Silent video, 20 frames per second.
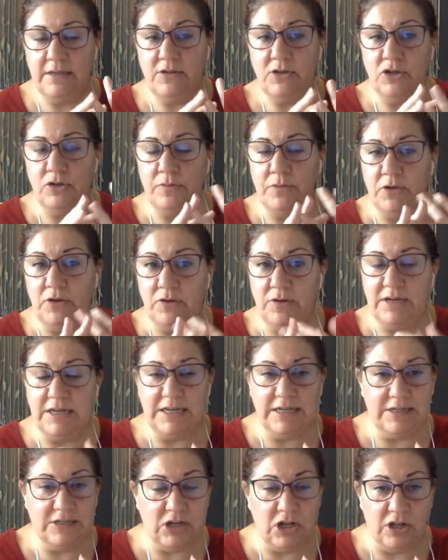New moon
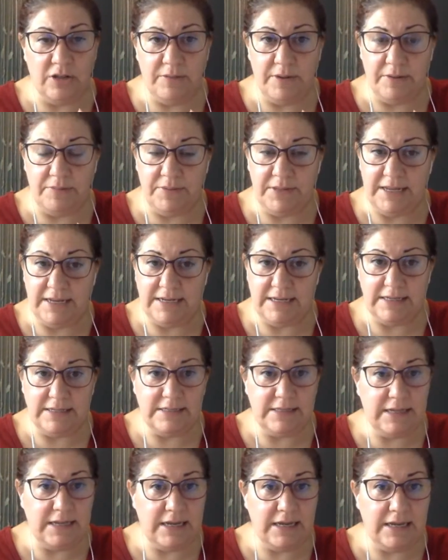is all about planting
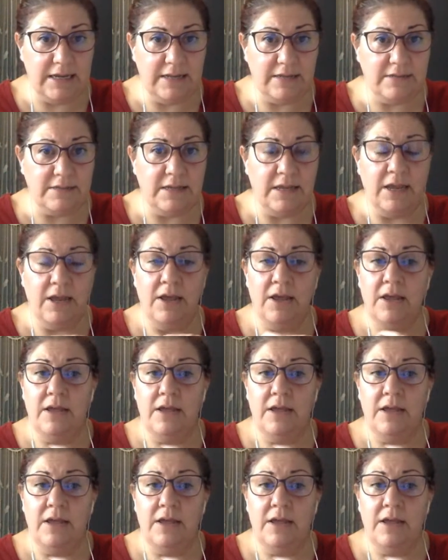seeds,